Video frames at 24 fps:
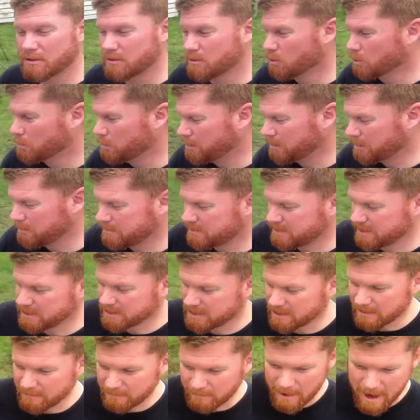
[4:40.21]
So the Cool
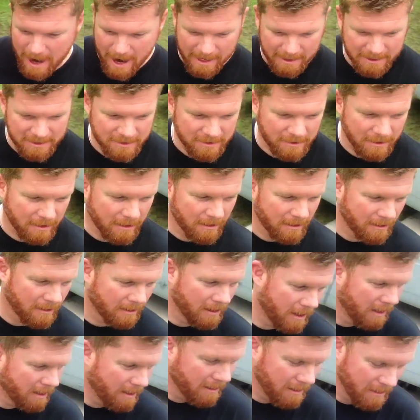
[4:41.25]
PWC Stuff racks
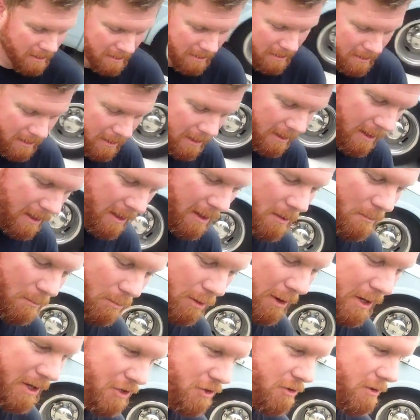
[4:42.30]
are pretty